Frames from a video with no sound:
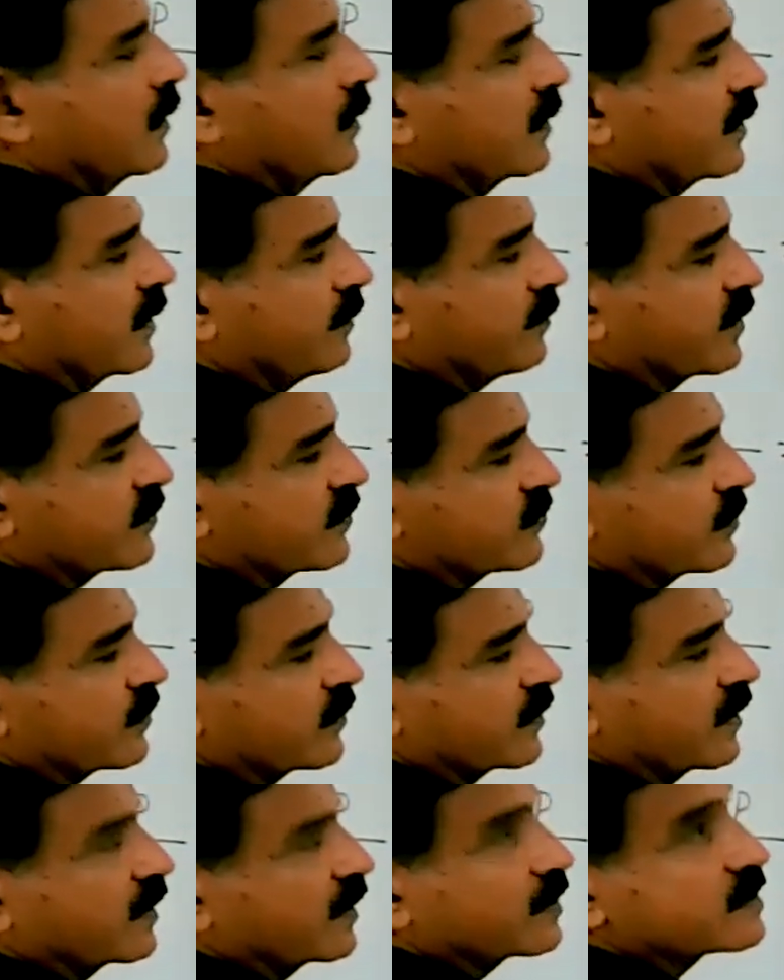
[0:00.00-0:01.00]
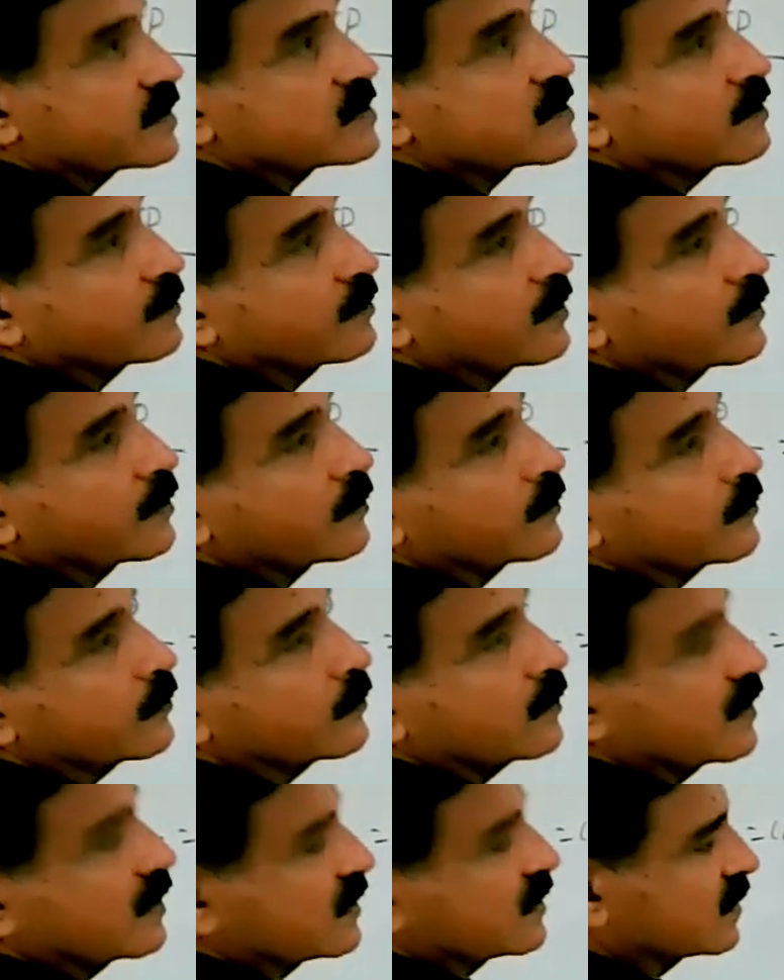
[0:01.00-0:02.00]
Temperature there is given to you
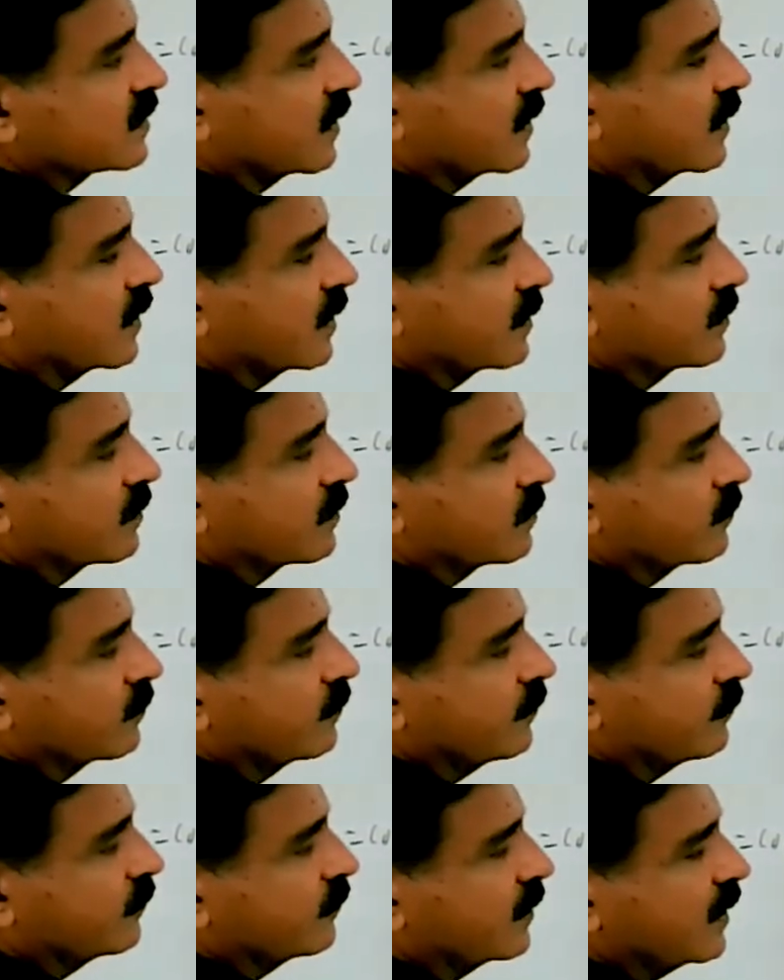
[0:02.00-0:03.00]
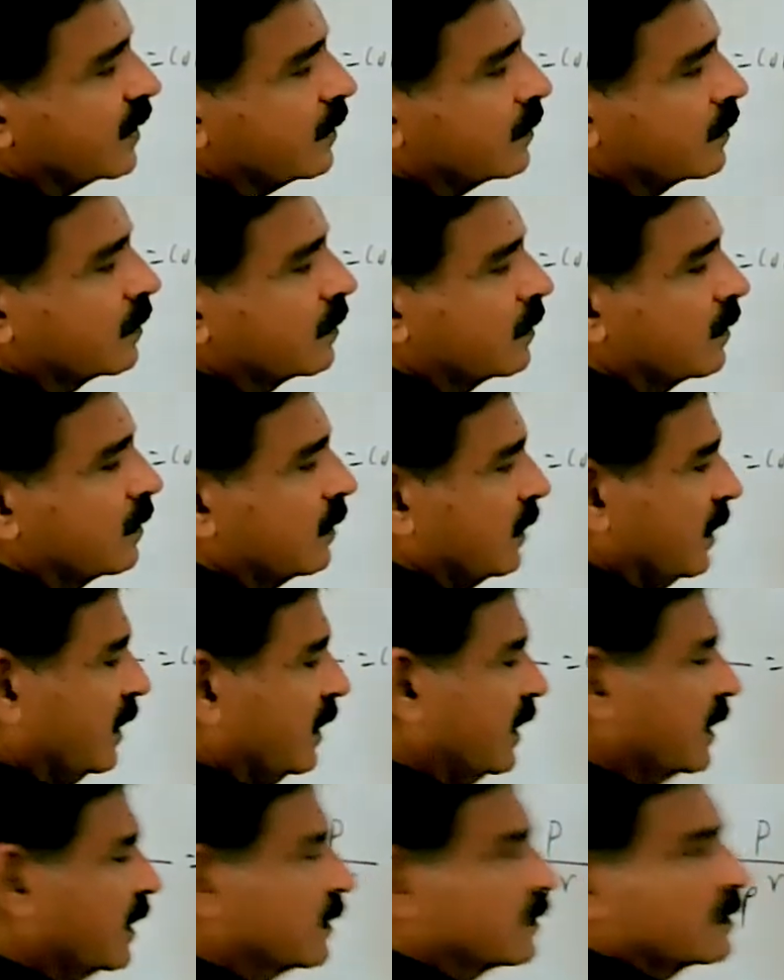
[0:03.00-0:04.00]
as 150,
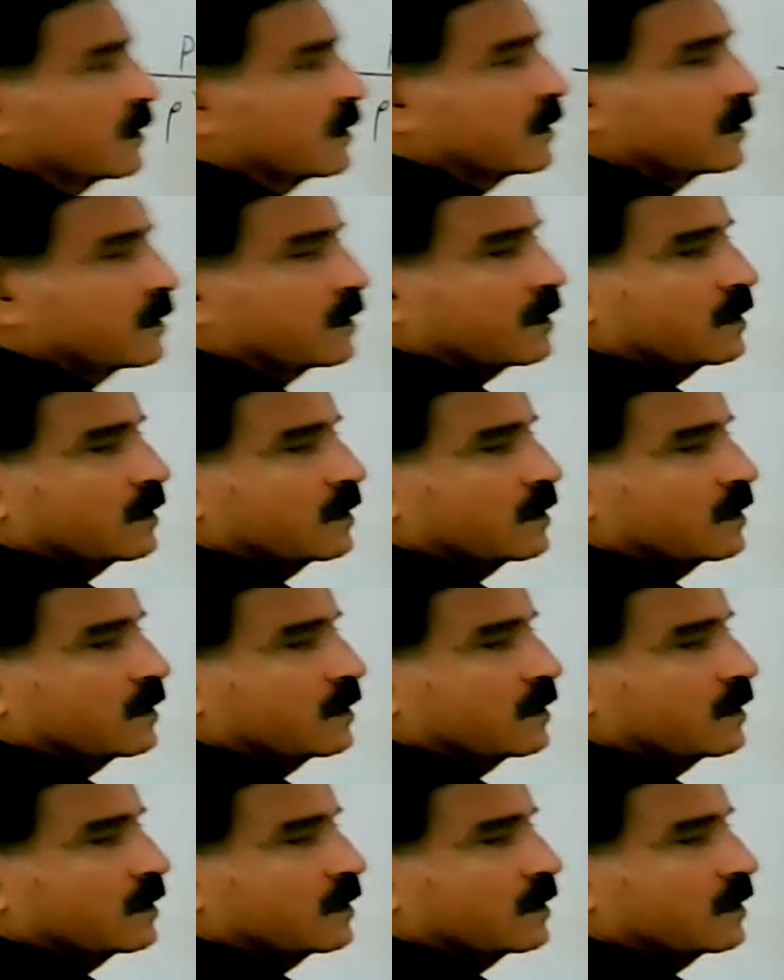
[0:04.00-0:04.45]
and